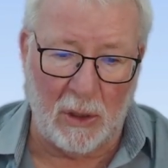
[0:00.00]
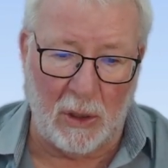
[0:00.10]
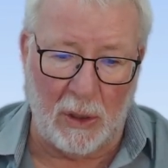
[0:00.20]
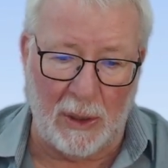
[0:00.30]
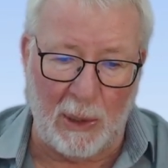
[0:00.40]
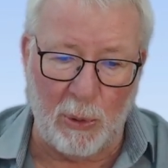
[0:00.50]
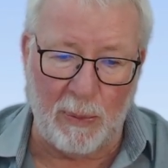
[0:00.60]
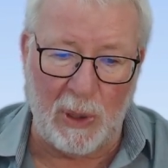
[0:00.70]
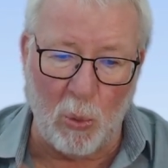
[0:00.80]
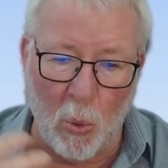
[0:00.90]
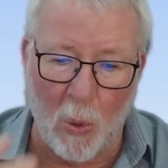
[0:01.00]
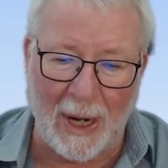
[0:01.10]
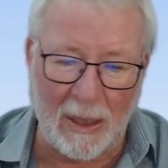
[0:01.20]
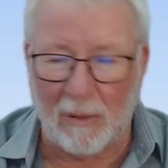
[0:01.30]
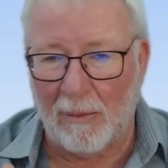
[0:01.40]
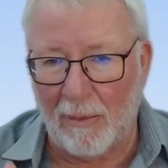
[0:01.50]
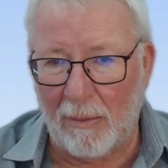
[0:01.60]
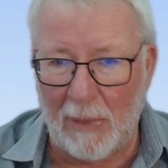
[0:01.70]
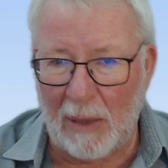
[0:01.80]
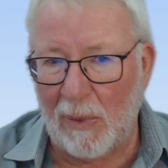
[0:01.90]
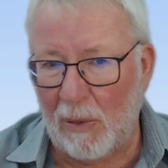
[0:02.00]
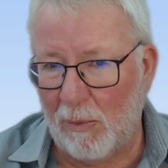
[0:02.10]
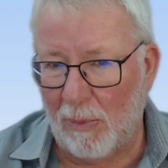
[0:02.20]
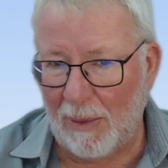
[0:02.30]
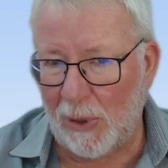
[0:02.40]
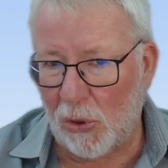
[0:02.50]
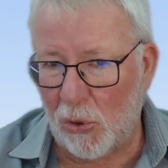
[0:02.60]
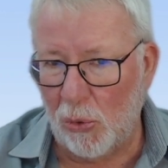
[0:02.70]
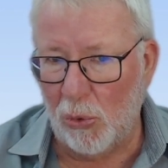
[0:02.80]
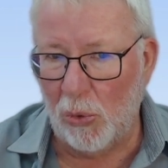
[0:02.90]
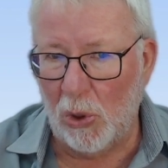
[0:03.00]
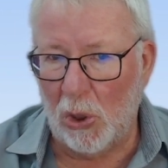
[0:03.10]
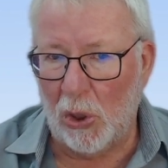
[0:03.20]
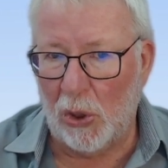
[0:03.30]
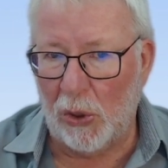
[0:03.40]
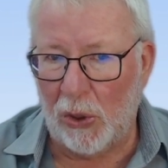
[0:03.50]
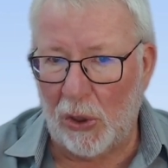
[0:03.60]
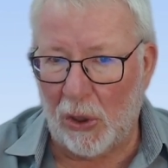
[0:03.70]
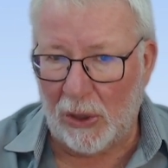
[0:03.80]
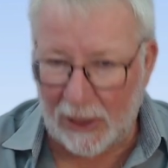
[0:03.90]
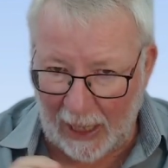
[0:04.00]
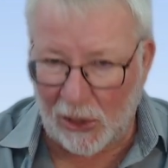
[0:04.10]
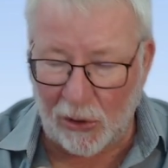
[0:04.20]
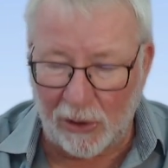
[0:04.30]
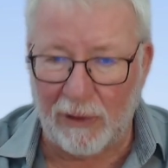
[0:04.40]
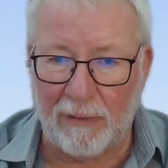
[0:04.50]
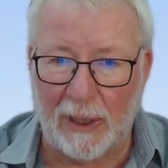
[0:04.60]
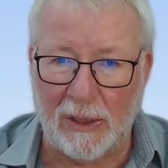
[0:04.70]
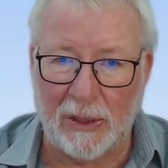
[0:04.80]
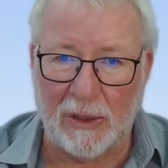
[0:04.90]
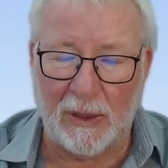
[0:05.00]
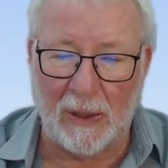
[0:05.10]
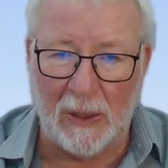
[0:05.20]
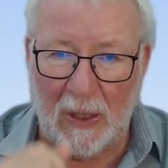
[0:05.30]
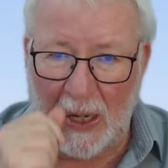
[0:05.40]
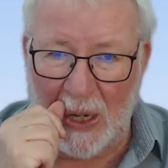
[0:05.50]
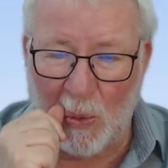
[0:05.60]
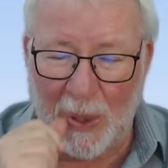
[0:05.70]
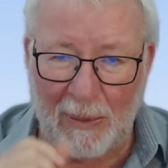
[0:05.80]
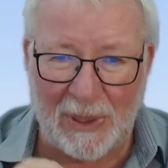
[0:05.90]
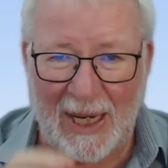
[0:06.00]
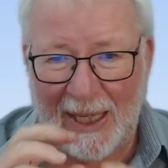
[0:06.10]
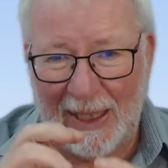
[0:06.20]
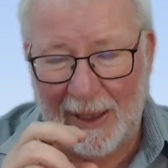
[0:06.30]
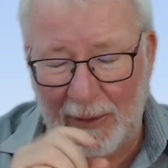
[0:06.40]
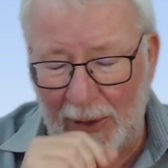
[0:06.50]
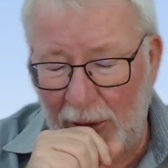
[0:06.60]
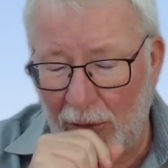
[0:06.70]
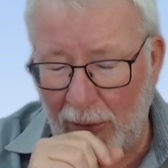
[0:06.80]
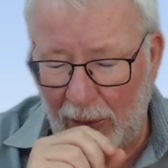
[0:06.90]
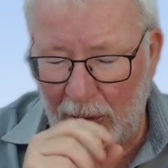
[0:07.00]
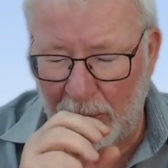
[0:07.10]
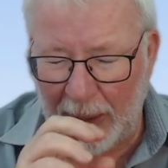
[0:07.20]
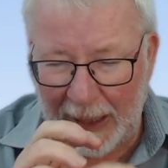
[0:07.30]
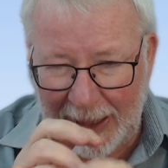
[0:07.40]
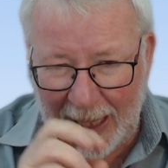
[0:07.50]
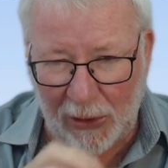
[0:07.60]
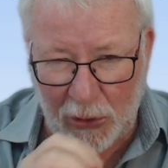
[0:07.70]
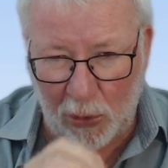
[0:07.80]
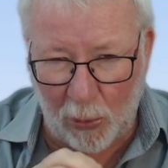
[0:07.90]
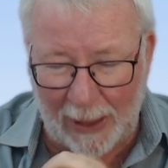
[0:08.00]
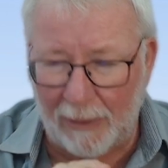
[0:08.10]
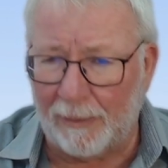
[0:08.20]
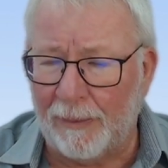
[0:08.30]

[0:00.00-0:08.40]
There would be one, maybe two, that are his actual defenses. And why I'm saying that you bring it down to the one,